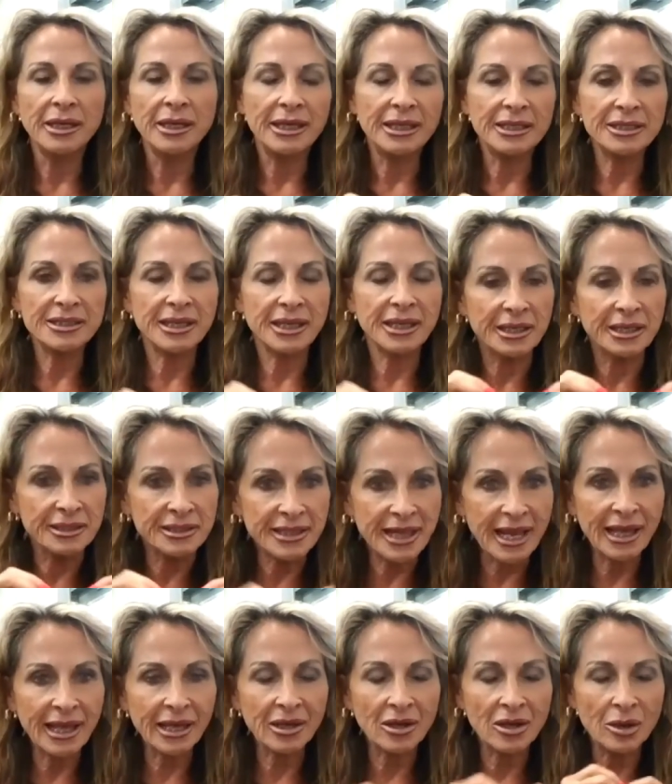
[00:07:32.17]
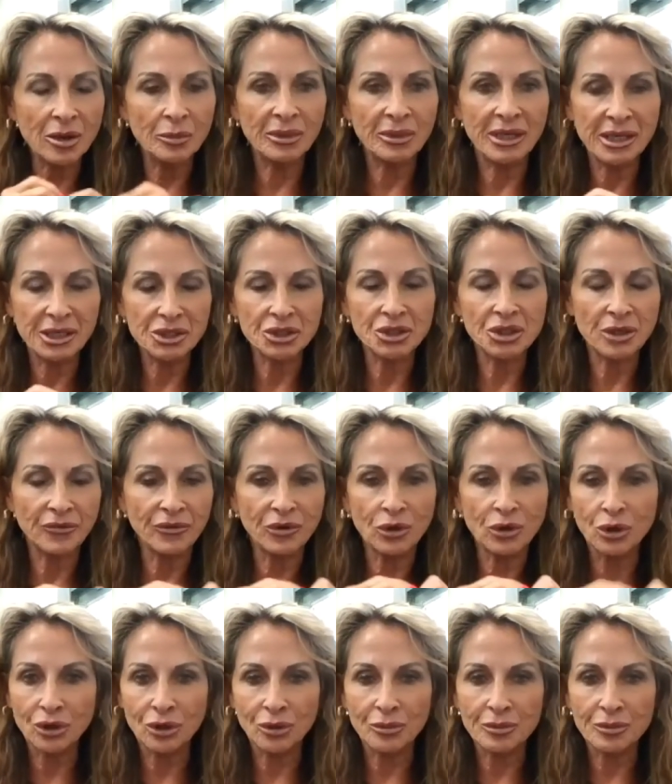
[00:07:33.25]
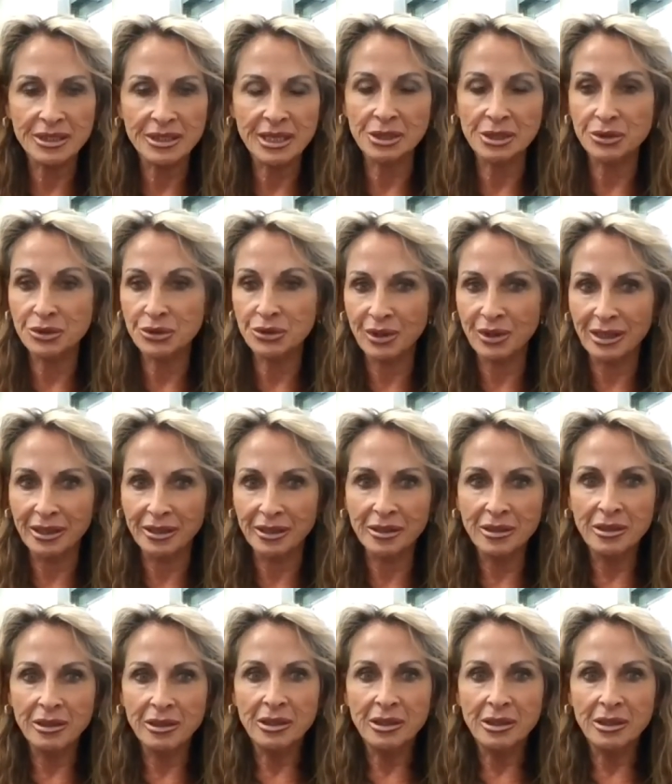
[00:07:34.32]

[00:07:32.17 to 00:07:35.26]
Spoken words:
It's the exact combination of herbs that do it.